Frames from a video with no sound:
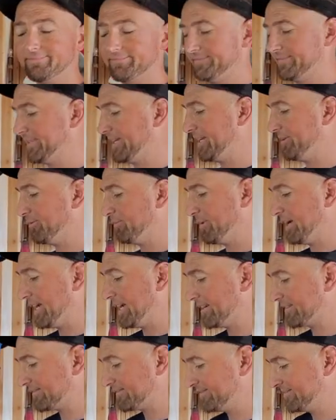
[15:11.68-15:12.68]
Okay, we're
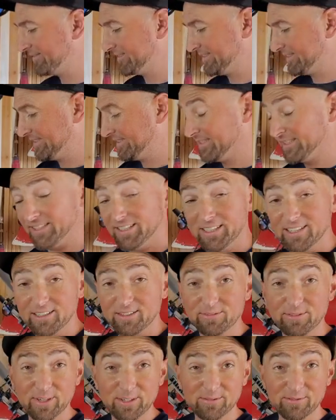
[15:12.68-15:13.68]
back.
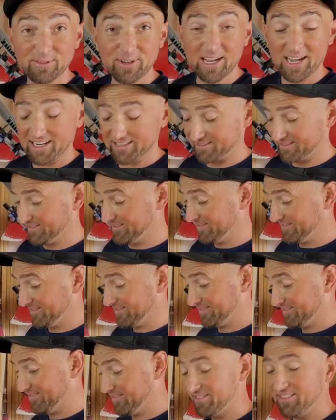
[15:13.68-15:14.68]
Fun fact,
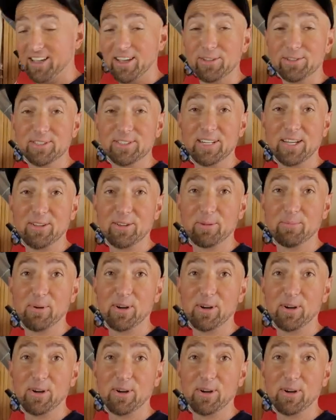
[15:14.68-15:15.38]
$1,000